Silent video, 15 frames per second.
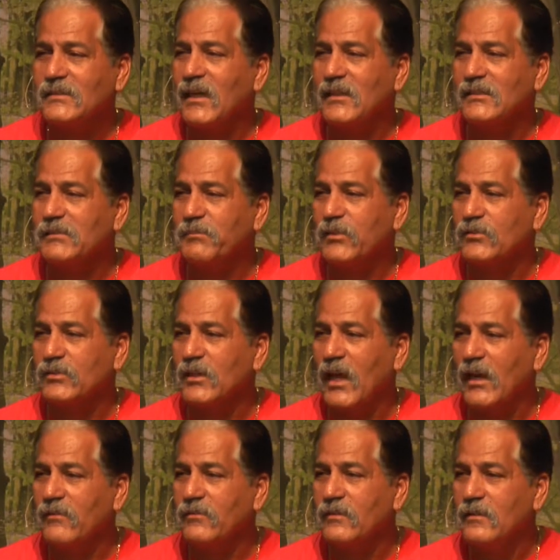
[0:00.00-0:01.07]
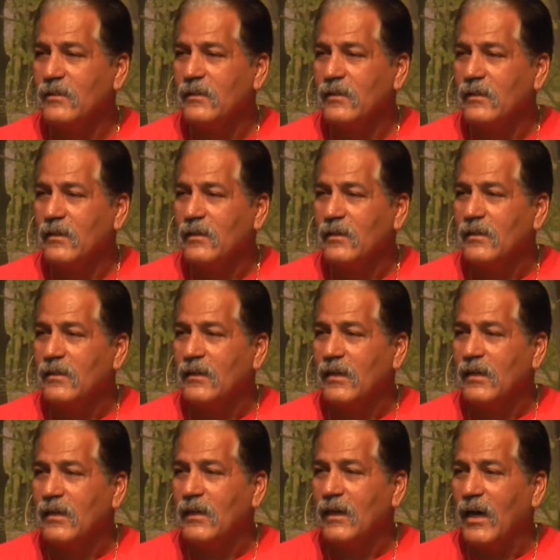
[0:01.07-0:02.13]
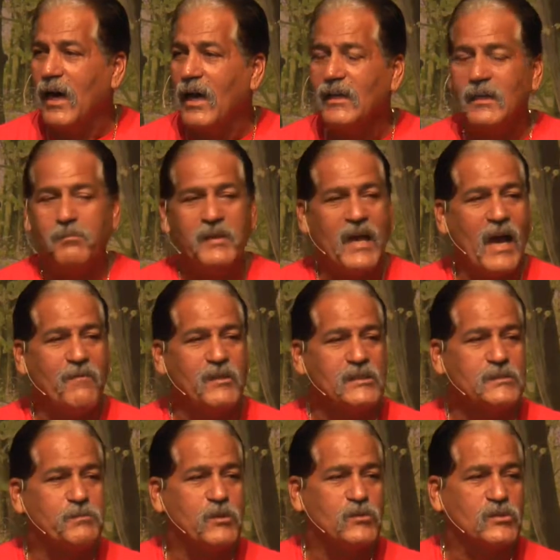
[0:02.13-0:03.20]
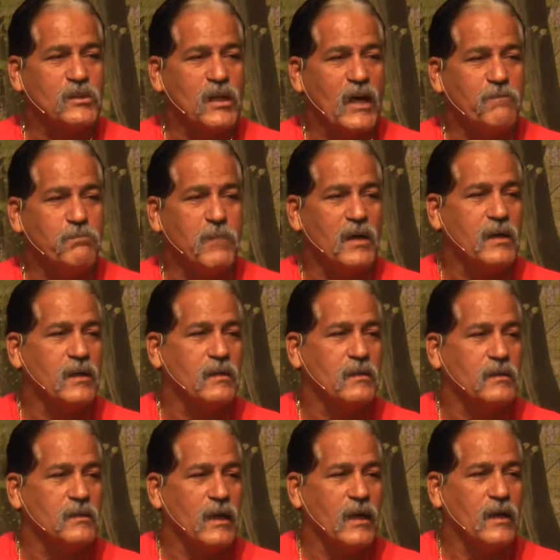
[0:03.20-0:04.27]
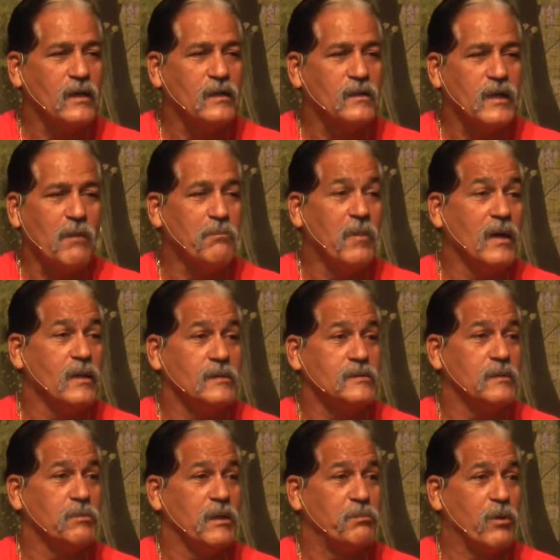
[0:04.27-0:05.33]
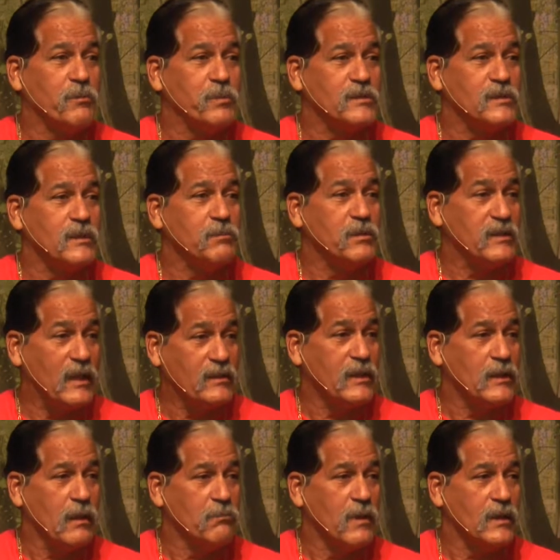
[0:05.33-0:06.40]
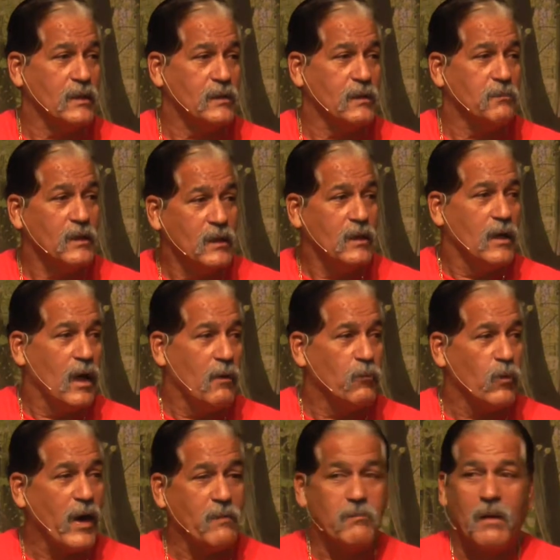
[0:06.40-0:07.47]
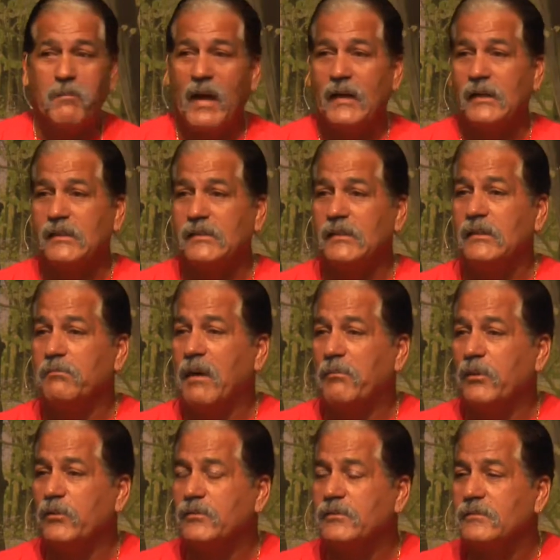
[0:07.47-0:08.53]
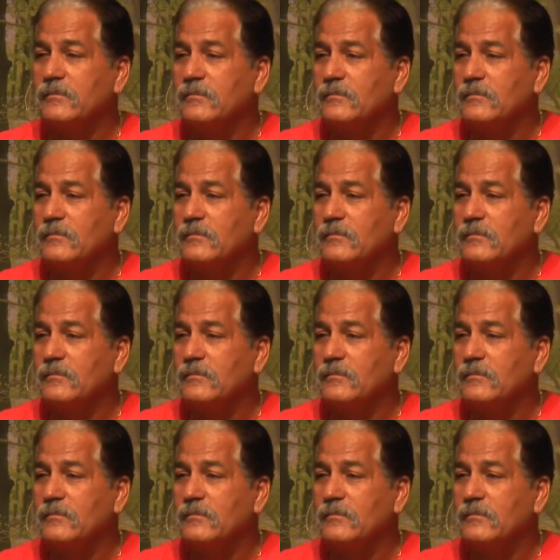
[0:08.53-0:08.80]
not a spiritual life. I could be having a spiritual life mugging, not mugging somebody purposely, but they think I'm mugging them. I'm riding my bike listening to my blues.